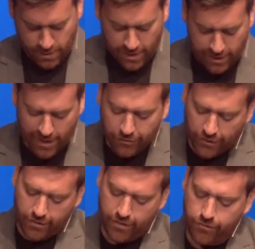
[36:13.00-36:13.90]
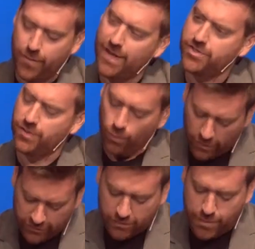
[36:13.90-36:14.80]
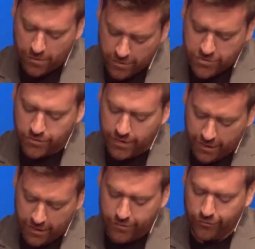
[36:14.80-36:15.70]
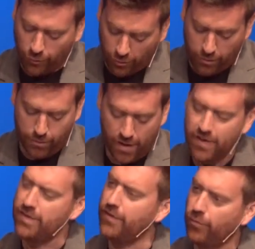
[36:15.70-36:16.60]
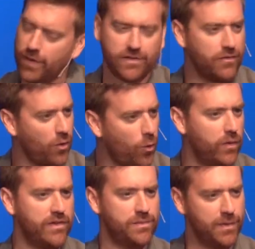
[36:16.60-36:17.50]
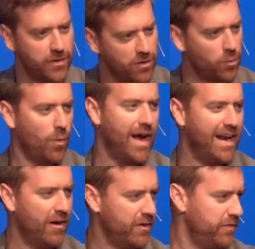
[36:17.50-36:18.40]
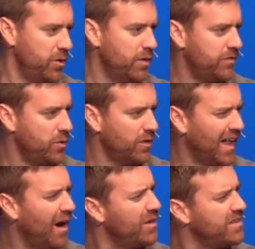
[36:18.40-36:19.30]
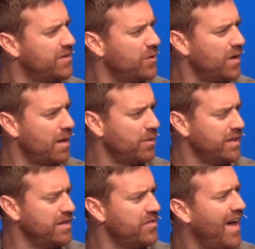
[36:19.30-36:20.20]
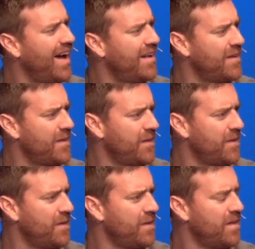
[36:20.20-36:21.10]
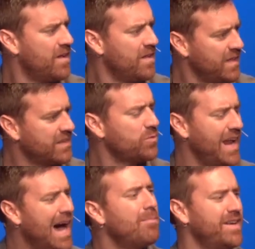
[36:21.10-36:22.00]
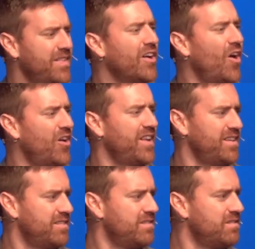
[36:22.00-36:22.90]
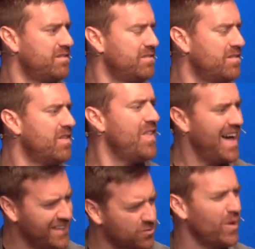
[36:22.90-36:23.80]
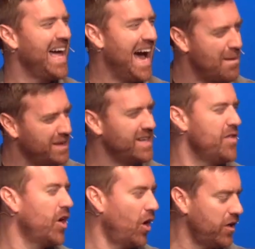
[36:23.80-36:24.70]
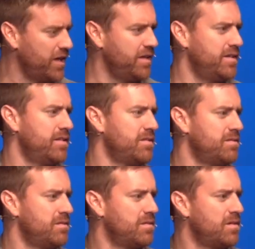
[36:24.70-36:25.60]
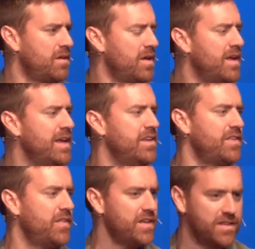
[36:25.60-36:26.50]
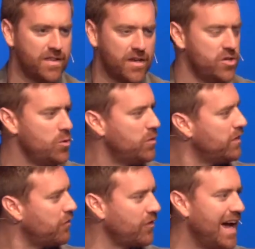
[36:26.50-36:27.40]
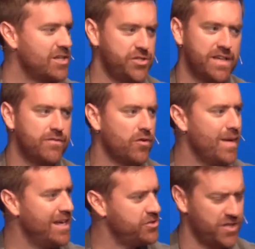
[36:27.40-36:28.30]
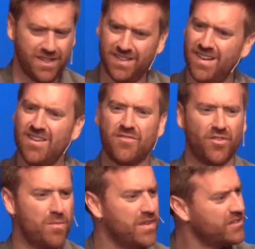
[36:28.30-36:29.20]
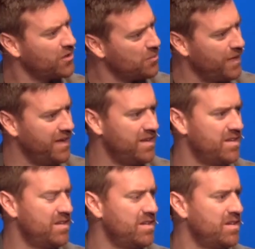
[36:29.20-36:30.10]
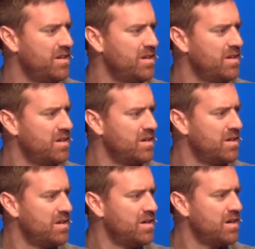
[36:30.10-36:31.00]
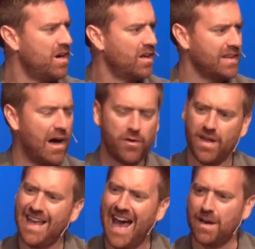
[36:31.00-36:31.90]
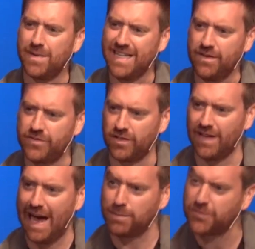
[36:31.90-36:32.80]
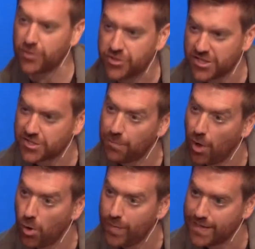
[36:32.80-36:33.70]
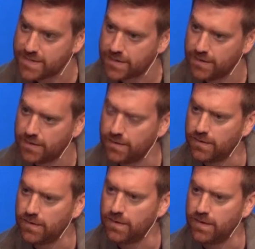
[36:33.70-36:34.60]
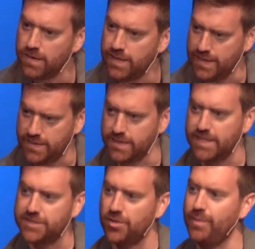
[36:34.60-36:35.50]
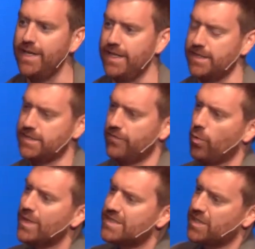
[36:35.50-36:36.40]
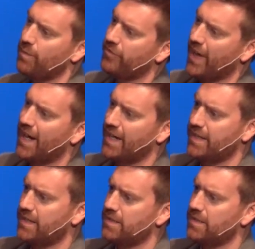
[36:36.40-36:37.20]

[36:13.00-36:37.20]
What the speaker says: And that flood of information will spiritually form the voice of the Holy Spirit right out of you if you allow it to. I believe that. That's what happened in the garden. That is what happened in the garden, is that the flashy information from the serpent allowed Adam and Eve to lapse for just a moment into disobedience of the wisdom of God.